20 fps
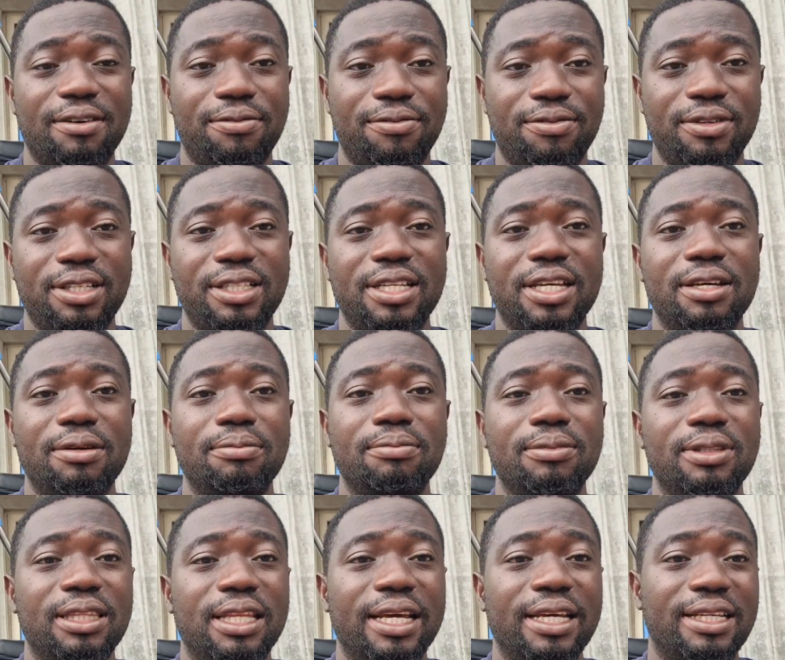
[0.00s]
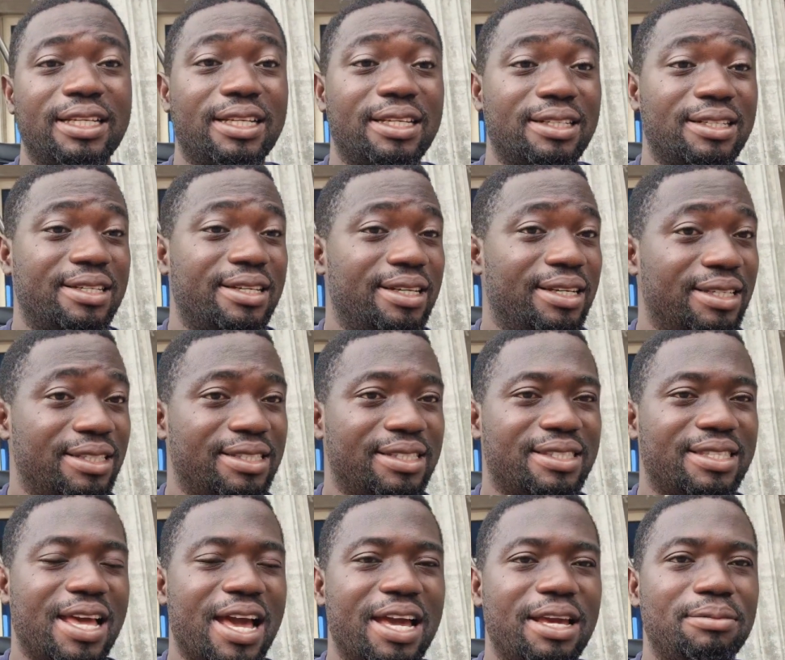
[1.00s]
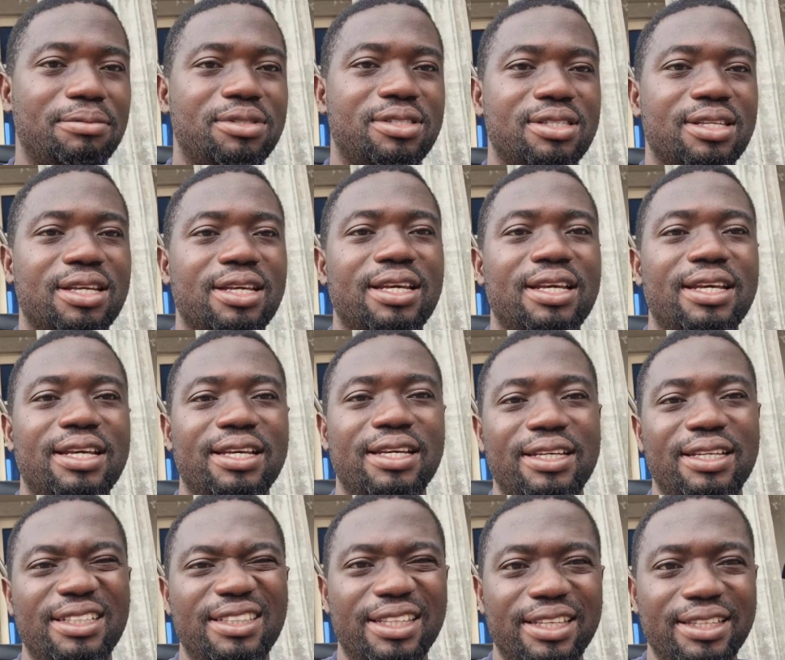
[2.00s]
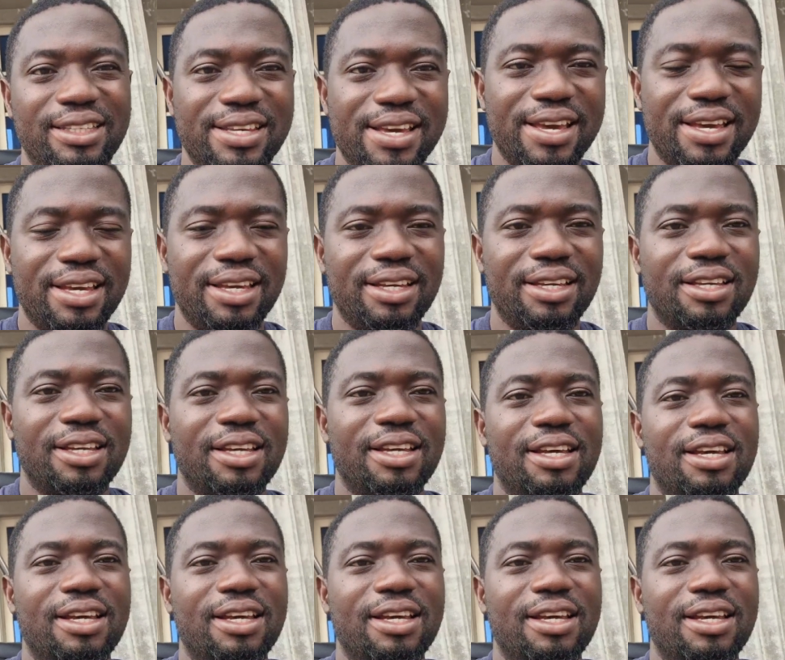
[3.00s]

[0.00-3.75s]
I feed them like eight times in a day,